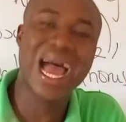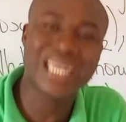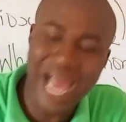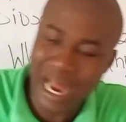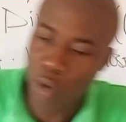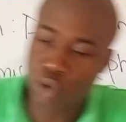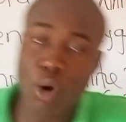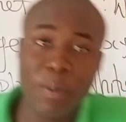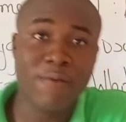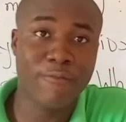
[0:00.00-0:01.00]
an
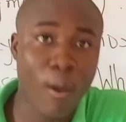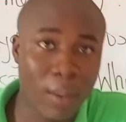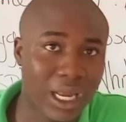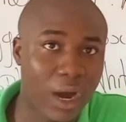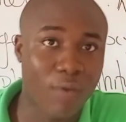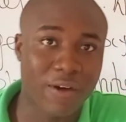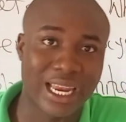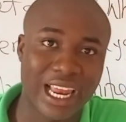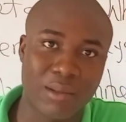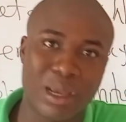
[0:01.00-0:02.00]
allotropic form of an
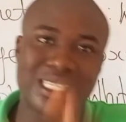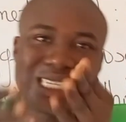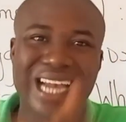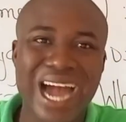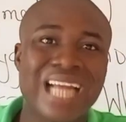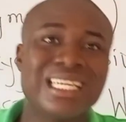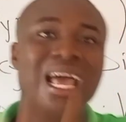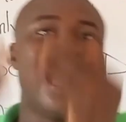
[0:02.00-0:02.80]
element can